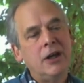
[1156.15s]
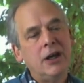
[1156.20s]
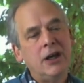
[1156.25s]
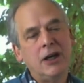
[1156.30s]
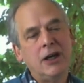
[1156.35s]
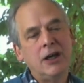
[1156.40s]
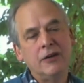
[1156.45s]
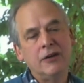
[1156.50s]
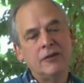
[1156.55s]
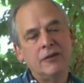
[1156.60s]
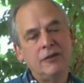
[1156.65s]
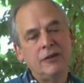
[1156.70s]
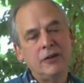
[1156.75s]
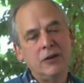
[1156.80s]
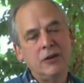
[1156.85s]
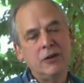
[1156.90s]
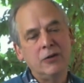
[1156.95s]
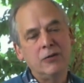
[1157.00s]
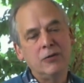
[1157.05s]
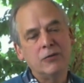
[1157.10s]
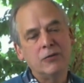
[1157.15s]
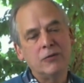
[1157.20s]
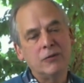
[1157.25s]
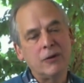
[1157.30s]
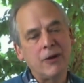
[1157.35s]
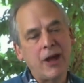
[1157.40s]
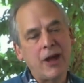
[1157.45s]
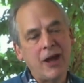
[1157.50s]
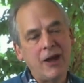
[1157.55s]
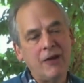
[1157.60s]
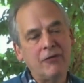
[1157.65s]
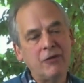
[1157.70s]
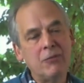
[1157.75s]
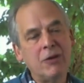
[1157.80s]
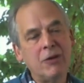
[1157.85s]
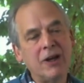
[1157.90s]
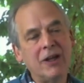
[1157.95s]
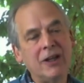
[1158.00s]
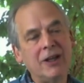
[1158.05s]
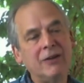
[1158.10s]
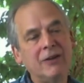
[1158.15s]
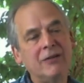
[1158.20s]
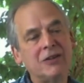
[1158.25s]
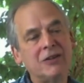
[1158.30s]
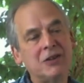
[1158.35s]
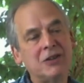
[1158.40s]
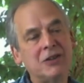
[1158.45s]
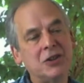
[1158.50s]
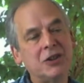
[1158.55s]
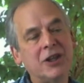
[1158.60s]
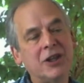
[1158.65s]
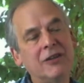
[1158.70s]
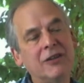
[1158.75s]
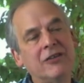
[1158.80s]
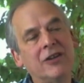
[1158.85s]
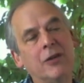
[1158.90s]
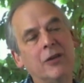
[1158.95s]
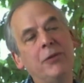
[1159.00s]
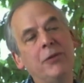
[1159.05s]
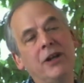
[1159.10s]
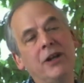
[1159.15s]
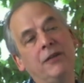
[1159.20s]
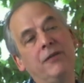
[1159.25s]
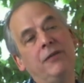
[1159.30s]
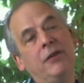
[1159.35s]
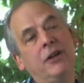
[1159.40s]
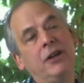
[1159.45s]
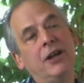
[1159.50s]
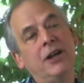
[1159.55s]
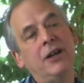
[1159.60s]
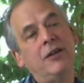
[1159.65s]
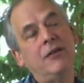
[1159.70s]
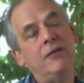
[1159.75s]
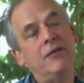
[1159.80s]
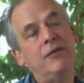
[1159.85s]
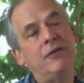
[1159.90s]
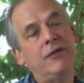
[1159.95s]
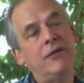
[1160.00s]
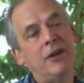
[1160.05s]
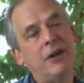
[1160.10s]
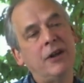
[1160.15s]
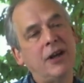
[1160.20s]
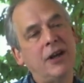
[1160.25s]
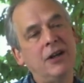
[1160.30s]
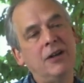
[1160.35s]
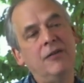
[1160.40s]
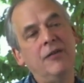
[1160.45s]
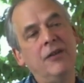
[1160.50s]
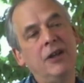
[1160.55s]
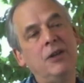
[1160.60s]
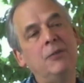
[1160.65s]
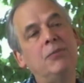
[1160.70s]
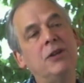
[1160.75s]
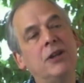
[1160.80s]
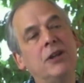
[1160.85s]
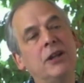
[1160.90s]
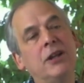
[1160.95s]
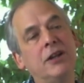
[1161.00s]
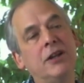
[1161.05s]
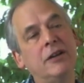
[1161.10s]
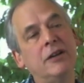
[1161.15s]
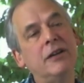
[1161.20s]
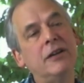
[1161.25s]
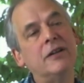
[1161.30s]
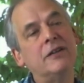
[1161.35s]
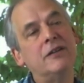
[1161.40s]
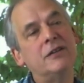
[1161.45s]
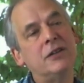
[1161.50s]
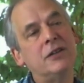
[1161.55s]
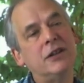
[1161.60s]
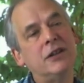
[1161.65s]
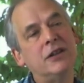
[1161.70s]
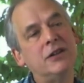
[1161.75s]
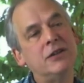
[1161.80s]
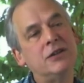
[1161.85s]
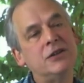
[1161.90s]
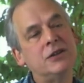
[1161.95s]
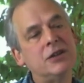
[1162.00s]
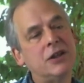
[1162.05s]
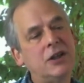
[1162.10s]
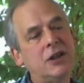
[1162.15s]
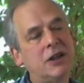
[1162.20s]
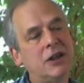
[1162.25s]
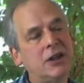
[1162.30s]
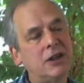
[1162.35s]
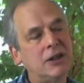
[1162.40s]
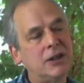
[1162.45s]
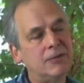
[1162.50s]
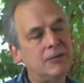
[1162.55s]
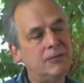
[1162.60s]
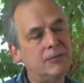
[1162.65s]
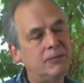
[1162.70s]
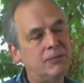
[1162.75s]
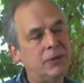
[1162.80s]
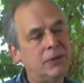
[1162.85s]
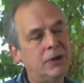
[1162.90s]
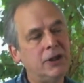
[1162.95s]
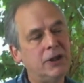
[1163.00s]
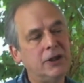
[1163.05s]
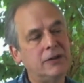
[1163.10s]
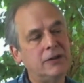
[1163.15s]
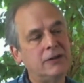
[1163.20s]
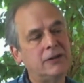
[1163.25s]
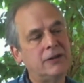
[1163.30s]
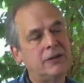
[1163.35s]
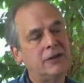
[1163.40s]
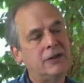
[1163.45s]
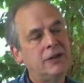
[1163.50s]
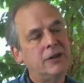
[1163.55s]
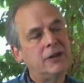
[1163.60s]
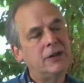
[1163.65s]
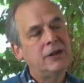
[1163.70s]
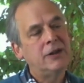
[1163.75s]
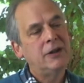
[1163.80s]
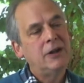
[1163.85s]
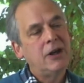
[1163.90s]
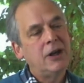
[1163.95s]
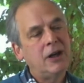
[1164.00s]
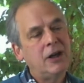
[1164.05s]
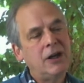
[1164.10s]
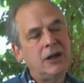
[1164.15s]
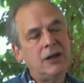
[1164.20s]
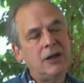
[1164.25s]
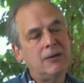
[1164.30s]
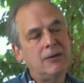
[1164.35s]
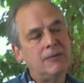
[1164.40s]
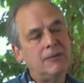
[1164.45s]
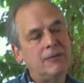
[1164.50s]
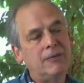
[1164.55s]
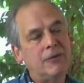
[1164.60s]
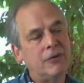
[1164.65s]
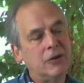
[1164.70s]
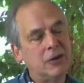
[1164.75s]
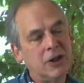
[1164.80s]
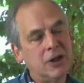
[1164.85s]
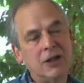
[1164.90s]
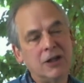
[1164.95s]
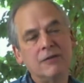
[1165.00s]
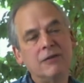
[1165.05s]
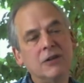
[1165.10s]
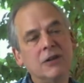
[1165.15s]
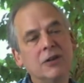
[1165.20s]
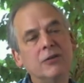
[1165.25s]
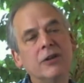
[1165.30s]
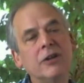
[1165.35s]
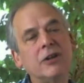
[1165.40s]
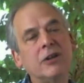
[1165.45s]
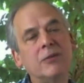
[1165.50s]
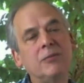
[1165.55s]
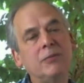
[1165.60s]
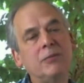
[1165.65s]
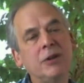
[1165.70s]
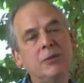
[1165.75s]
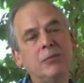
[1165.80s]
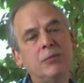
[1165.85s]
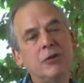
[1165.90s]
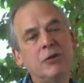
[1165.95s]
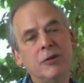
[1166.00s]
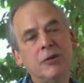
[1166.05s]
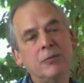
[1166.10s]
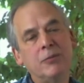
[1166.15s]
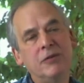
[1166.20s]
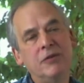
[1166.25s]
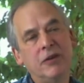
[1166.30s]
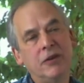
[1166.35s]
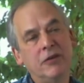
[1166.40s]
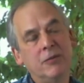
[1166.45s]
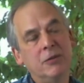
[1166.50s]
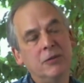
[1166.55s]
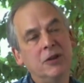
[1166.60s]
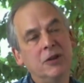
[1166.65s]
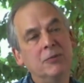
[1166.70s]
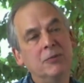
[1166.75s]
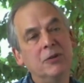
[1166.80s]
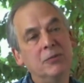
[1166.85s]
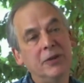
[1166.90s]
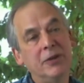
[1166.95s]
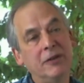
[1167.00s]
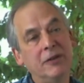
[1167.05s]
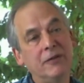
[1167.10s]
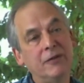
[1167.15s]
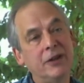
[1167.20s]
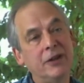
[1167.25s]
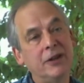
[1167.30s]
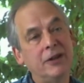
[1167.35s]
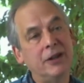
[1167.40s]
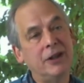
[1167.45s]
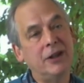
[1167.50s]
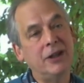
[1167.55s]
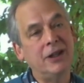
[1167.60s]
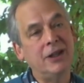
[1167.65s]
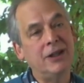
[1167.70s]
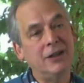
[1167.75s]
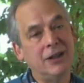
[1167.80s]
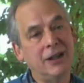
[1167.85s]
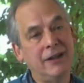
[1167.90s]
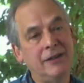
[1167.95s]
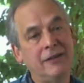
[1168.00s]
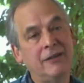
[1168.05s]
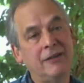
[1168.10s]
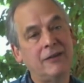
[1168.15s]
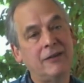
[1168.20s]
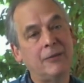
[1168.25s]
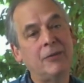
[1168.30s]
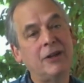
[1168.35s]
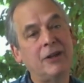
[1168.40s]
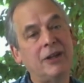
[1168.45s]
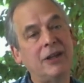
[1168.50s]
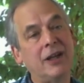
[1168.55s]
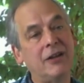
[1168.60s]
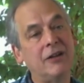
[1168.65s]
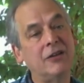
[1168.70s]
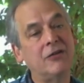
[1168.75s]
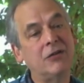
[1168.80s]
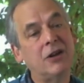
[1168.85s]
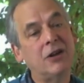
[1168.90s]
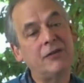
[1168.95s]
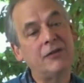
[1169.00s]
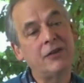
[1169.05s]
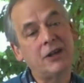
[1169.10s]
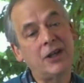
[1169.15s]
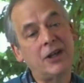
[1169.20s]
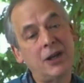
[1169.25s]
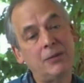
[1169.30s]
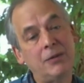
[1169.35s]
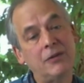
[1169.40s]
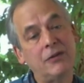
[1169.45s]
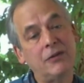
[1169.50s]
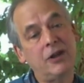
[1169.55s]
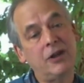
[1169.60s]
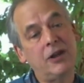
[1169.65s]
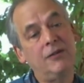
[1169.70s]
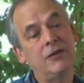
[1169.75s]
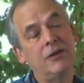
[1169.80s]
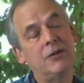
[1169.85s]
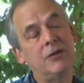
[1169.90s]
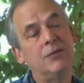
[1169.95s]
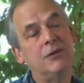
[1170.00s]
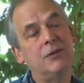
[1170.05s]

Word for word: Uh, so everybody should get some benefit out of out of any plan in the exchange, uh, but uh, for a lot of low-income people, there'd be very minimal benefit unless something catastrophic happens to having a